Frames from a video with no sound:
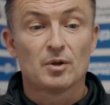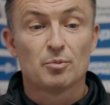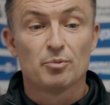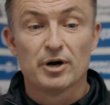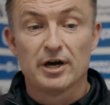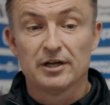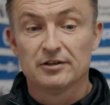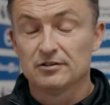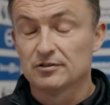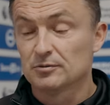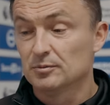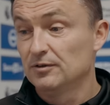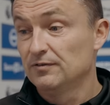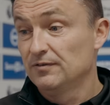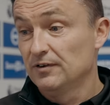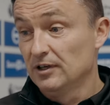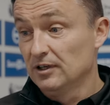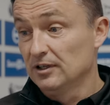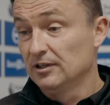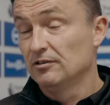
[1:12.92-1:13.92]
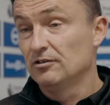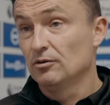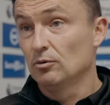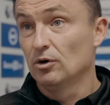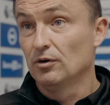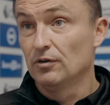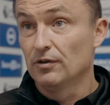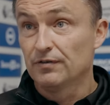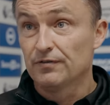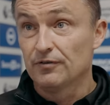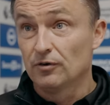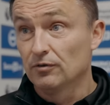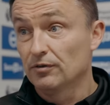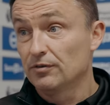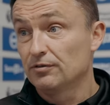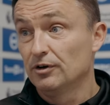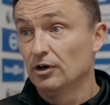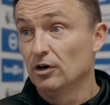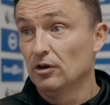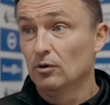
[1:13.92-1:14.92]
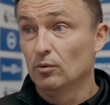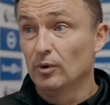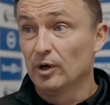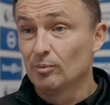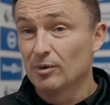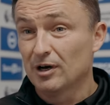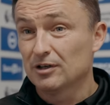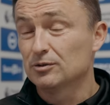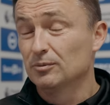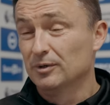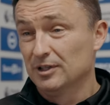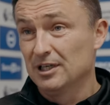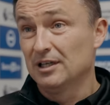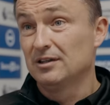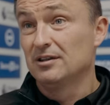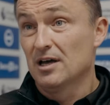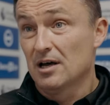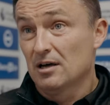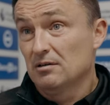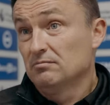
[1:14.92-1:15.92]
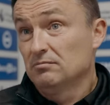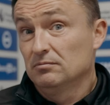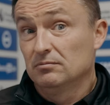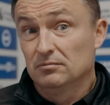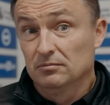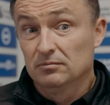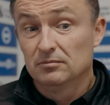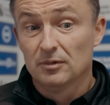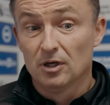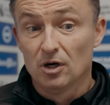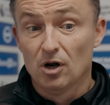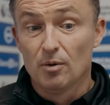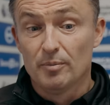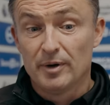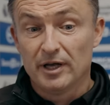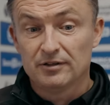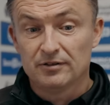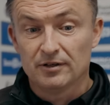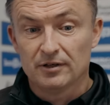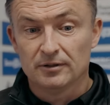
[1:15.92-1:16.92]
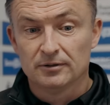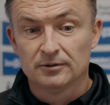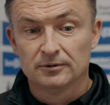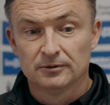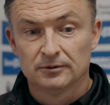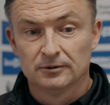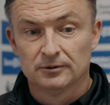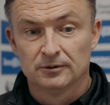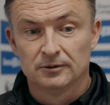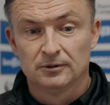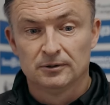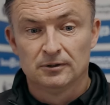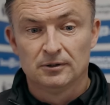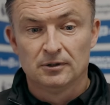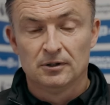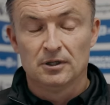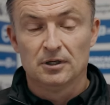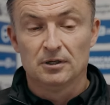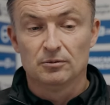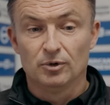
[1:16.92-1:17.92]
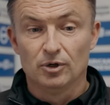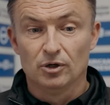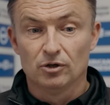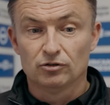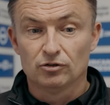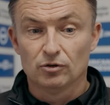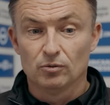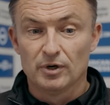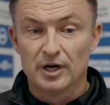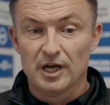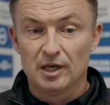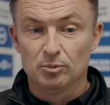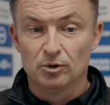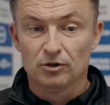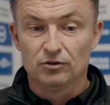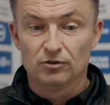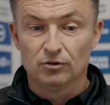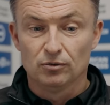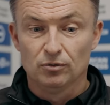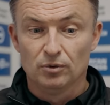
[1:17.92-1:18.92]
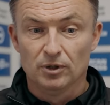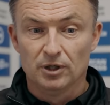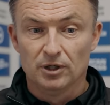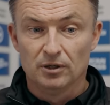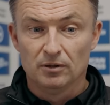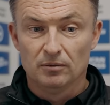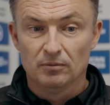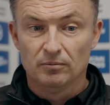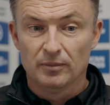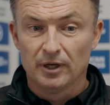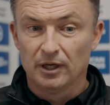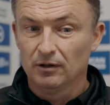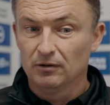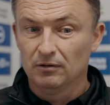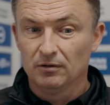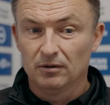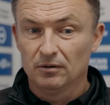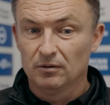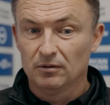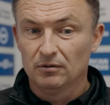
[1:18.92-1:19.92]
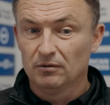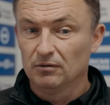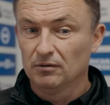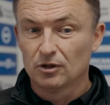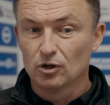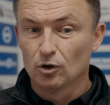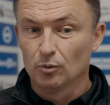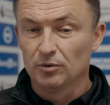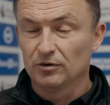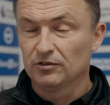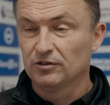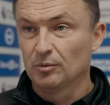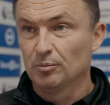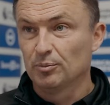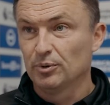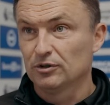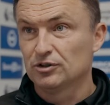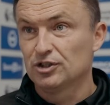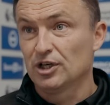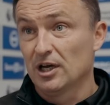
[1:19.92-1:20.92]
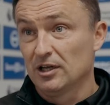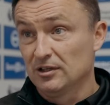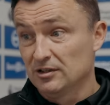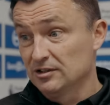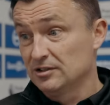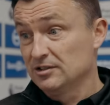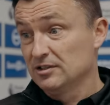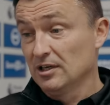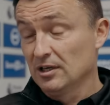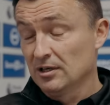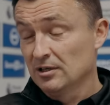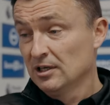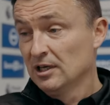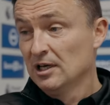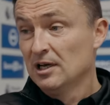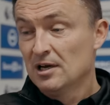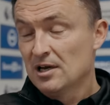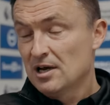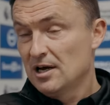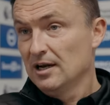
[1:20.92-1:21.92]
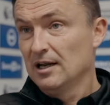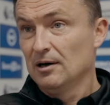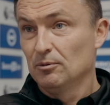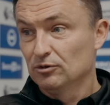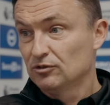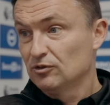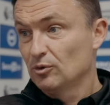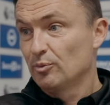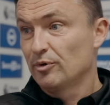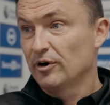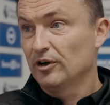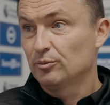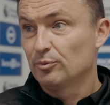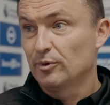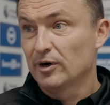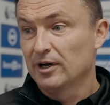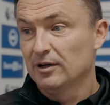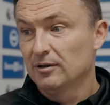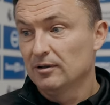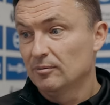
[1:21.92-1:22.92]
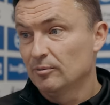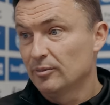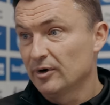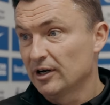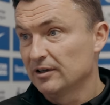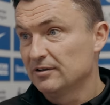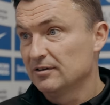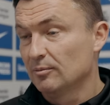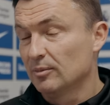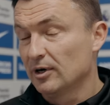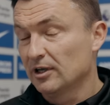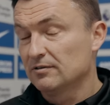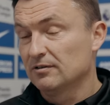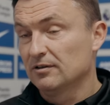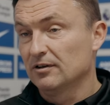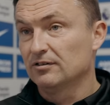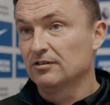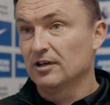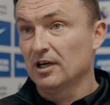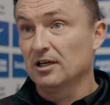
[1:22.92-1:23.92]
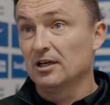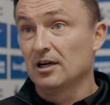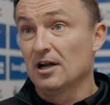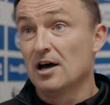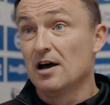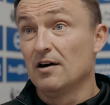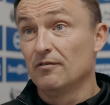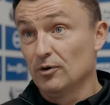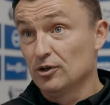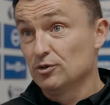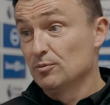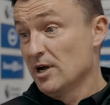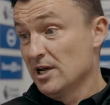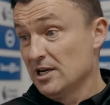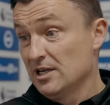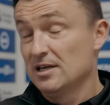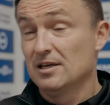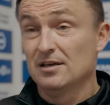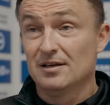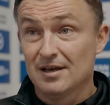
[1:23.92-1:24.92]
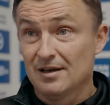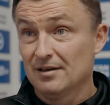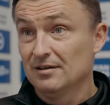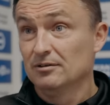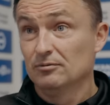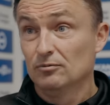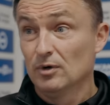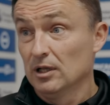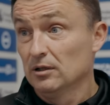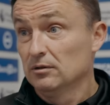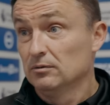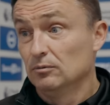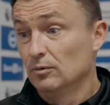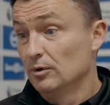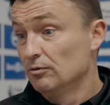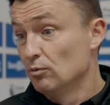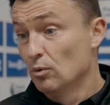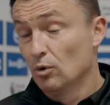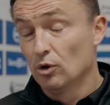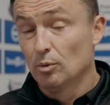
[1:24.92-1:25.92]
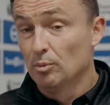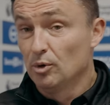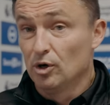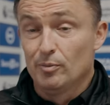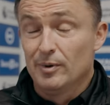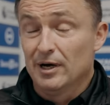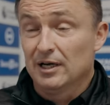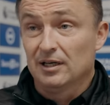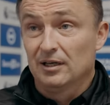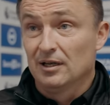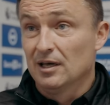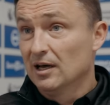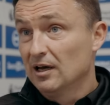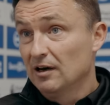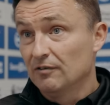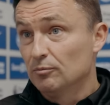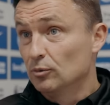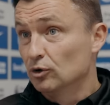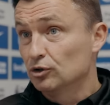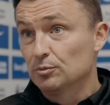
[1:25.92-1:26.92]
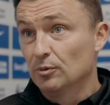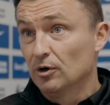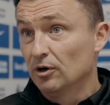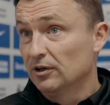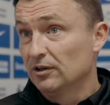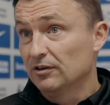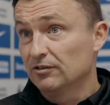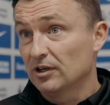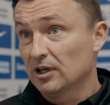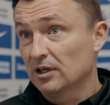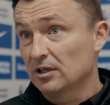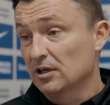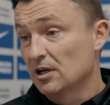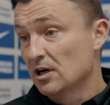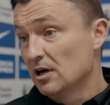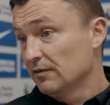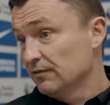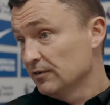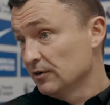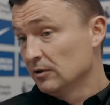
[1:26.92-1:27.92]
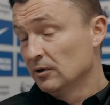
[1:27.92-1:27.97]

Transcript: Brighton's midfield into one of the front three or the wing backs. And we did that a lot better. And we also were able to make a couple of simple changes to allow us to press Brighton better in the second half, which made it, well, we won the ball back in the half, much more in the second half.